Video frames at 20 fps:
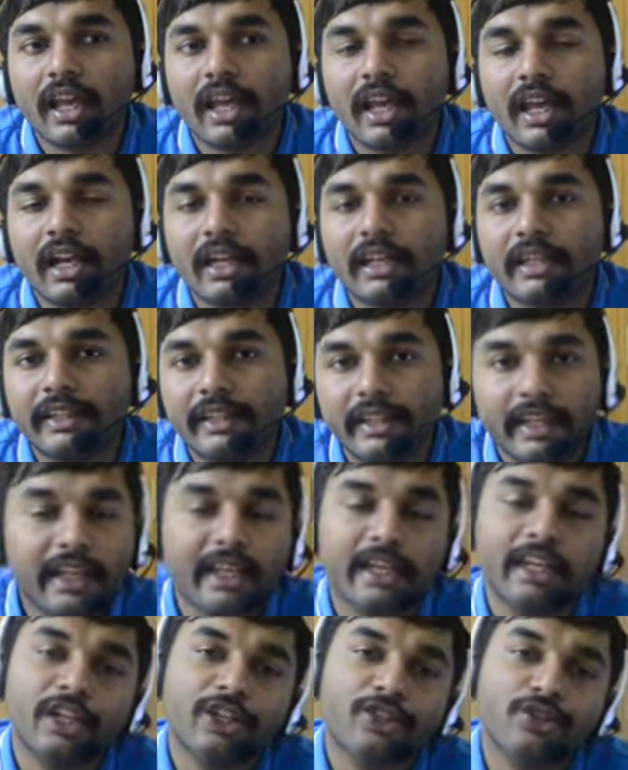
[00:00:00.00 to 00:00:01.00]
and
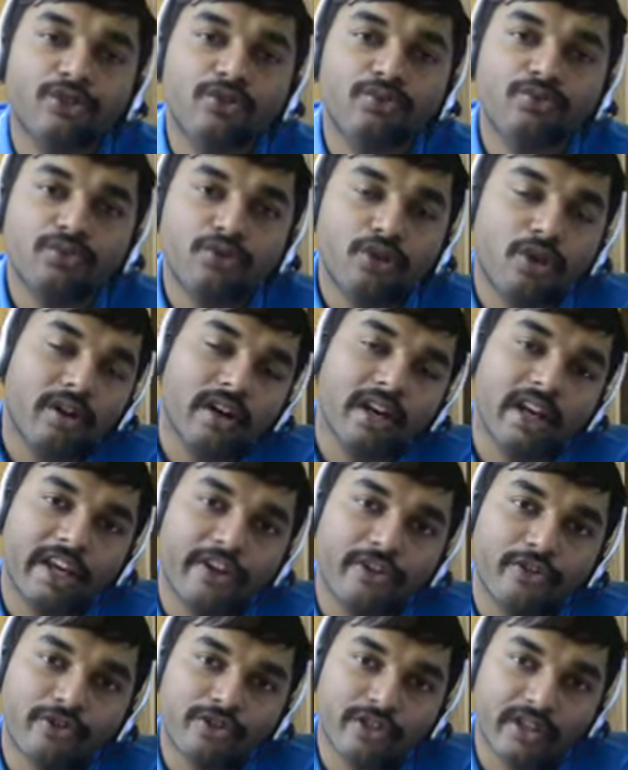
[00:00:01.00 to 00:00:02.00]
they do not like
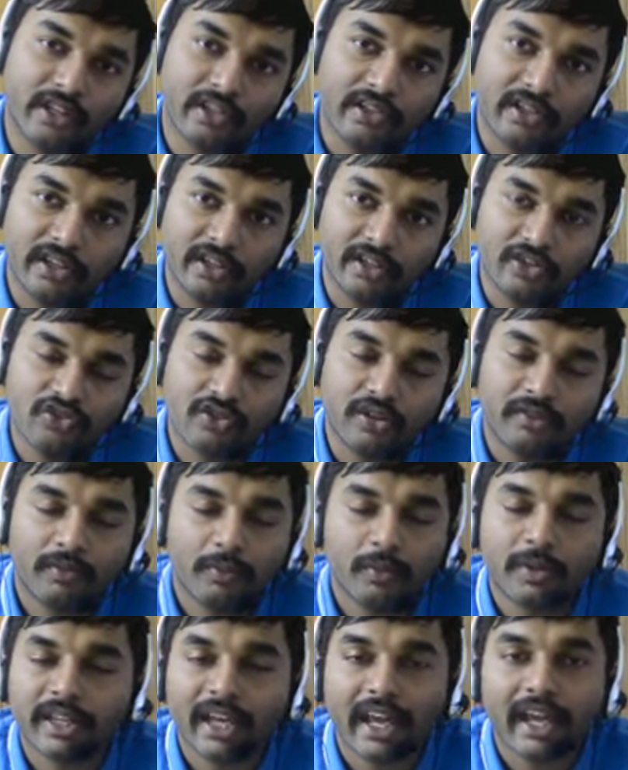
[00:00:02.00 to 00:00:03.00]
to share their energy level
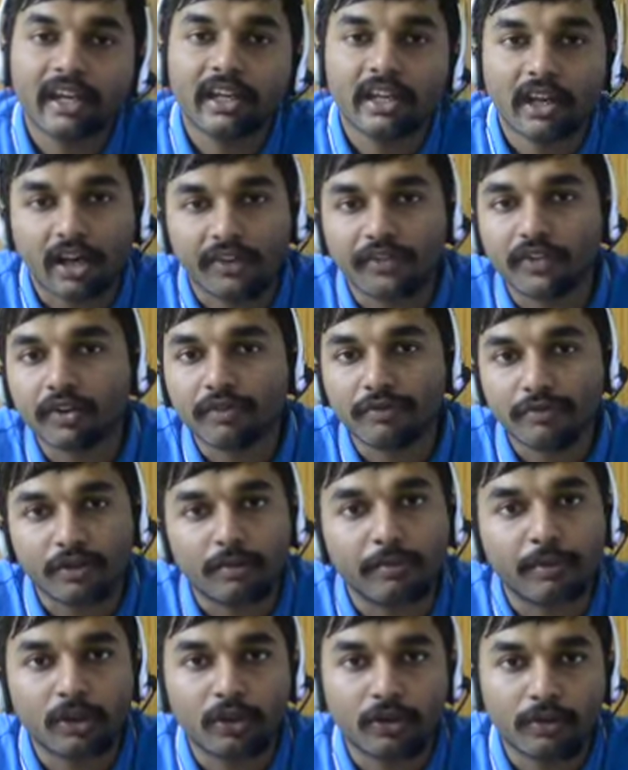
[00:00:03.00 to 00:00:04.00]
with any other
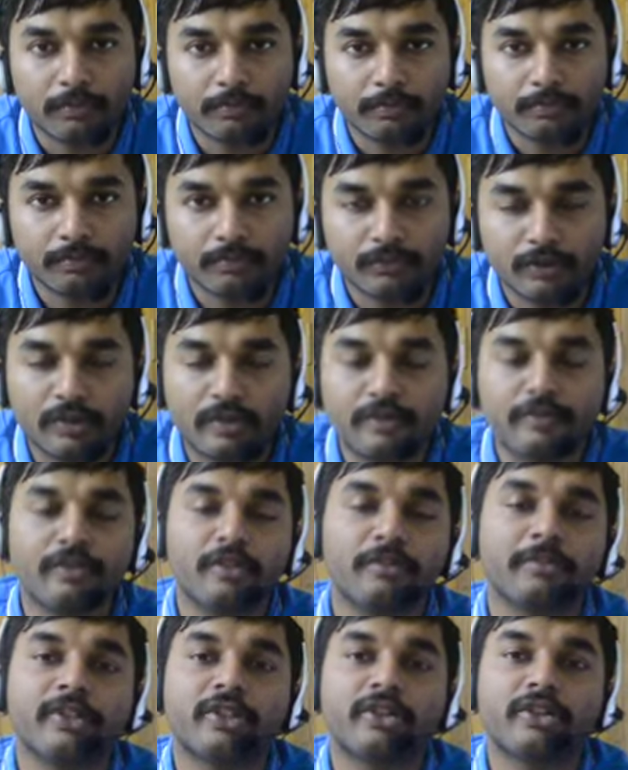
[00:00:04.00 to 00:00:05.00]
fermion. So
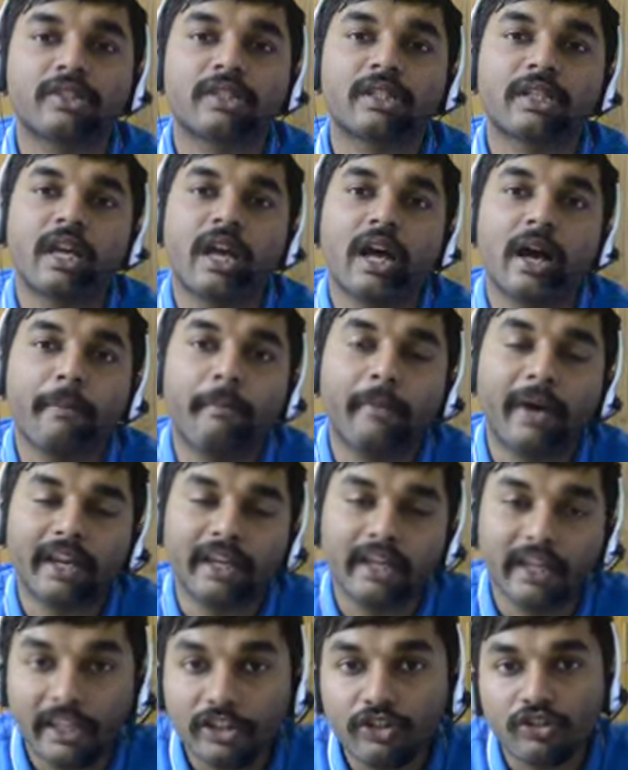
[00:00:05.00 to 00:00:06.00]
fermions are by
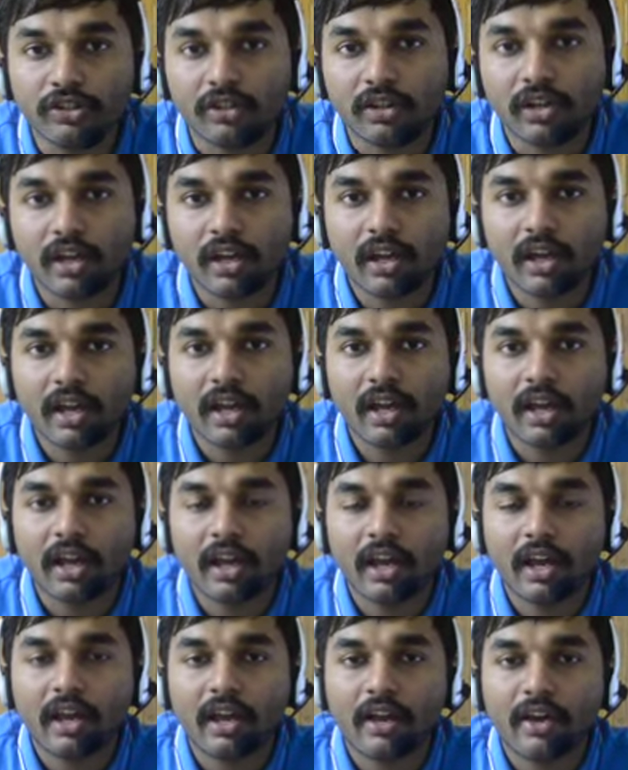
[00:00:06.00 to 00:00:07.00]
nature
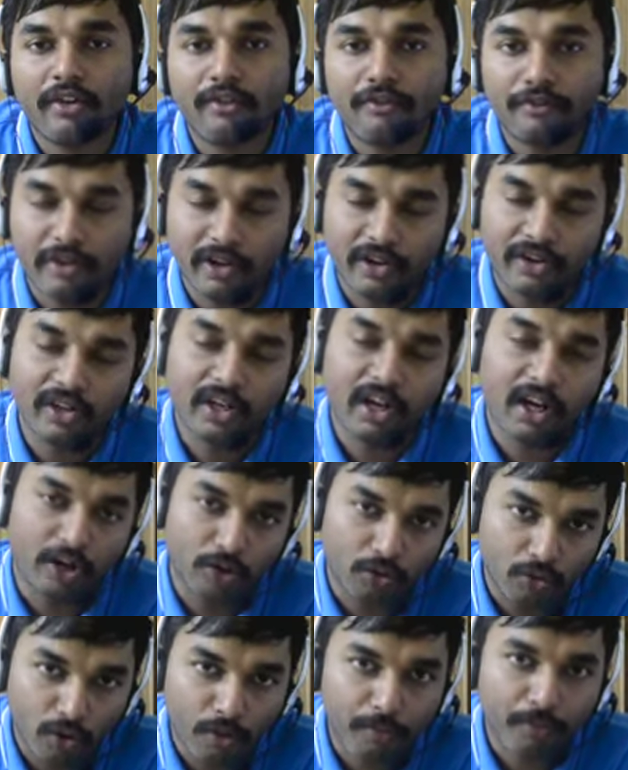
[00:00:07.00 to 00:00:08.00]
very
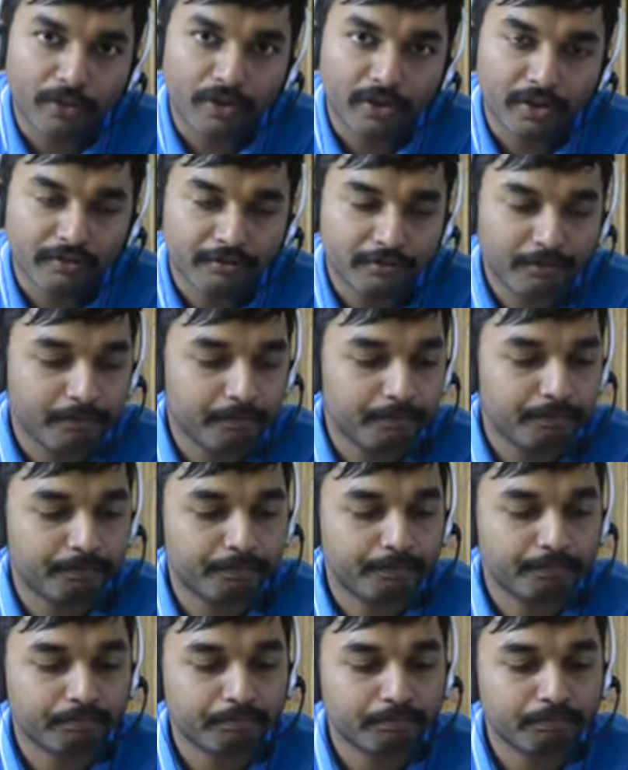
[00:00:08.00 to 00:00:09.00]
uncooperative,
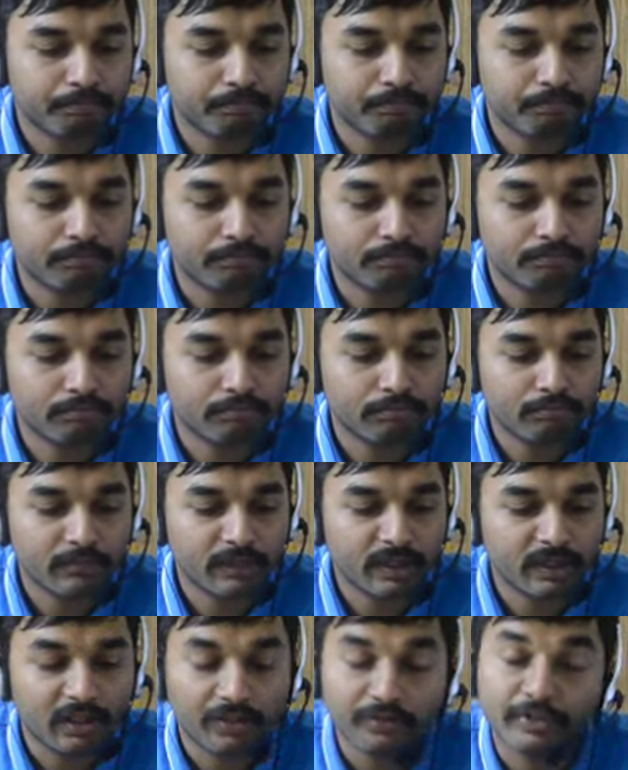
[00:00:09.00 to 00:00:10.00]

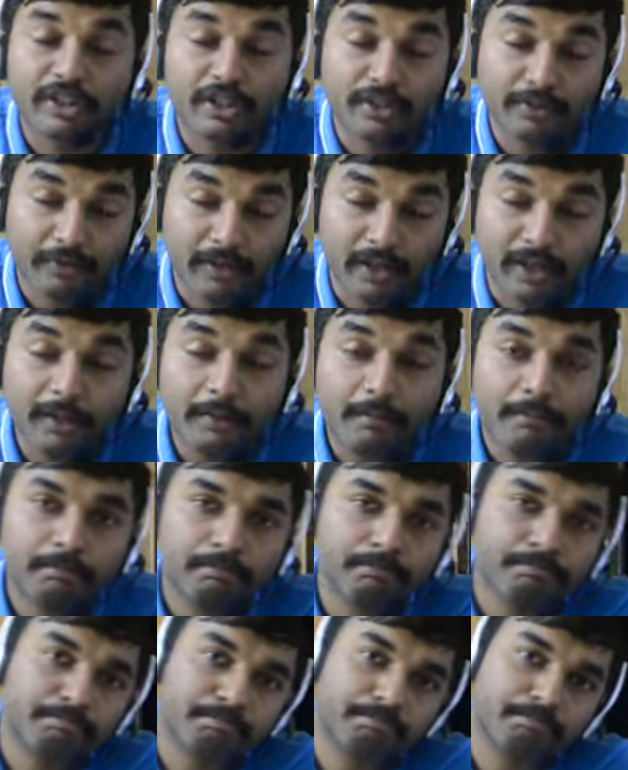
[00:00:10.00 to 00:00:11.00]
which is fine.
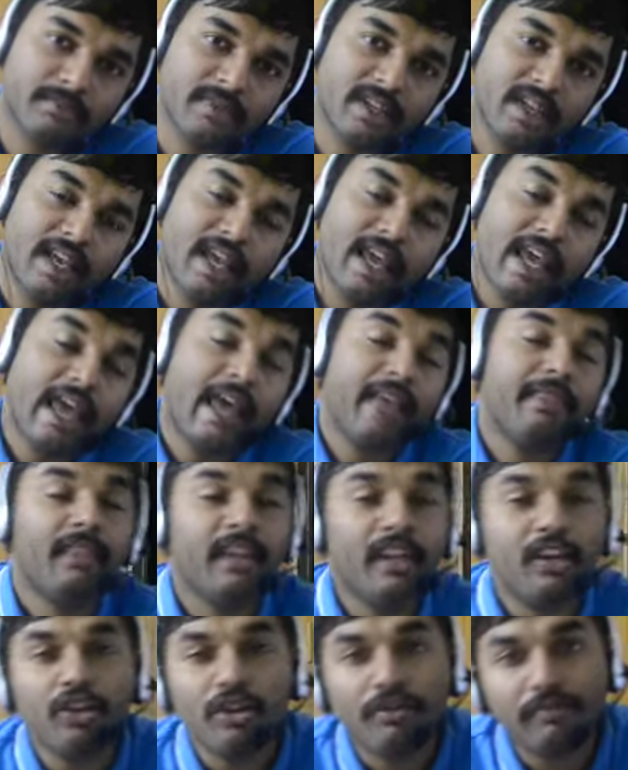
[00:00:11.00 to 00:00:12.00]
And
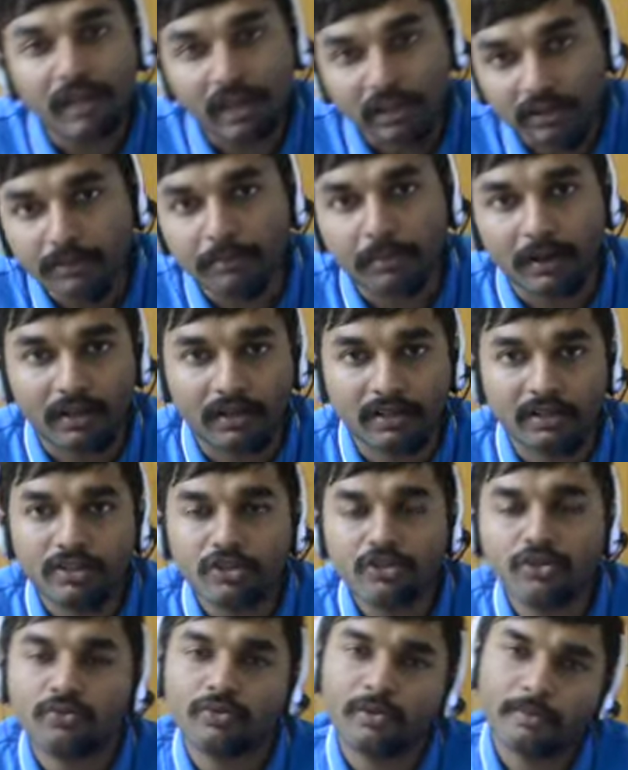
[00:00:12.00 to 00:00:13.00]
then you have other
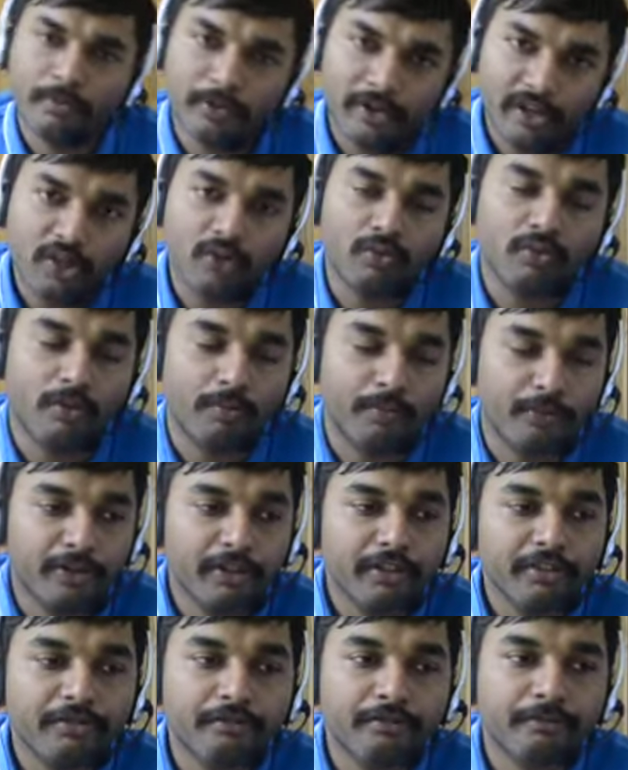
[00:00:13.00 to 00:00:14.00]
particles who are pretty
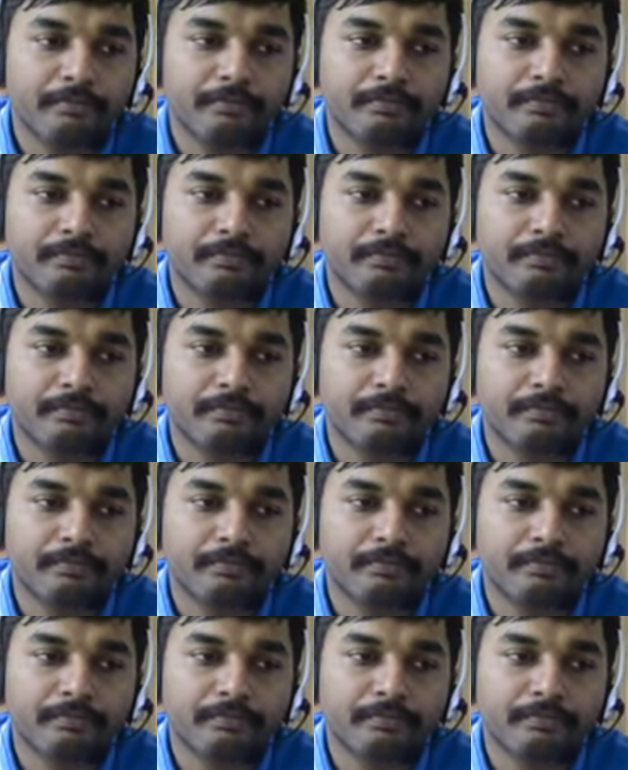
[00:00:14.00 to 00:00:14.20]
cooperative,